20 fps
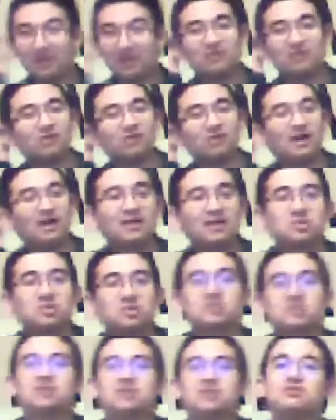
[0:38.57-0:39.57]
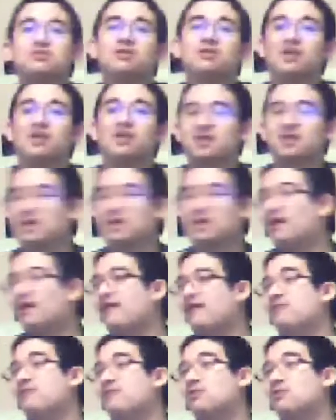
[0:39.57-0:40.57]
a really interesting Direct, and I
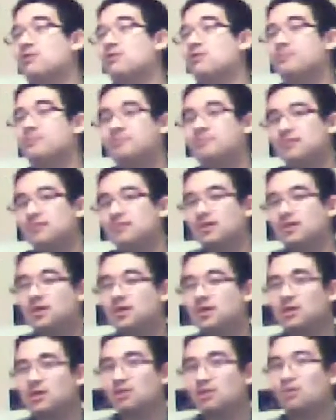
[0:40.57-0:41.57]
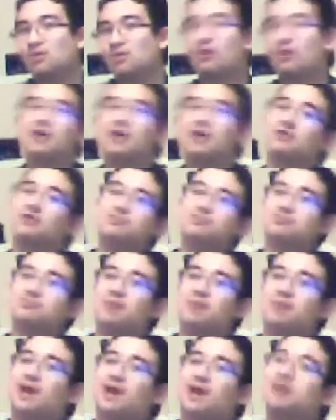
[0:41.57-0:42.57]
thought, why not,
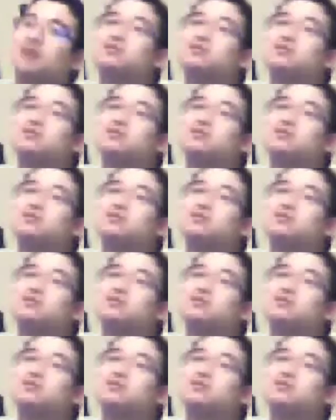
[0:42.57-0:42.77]
like,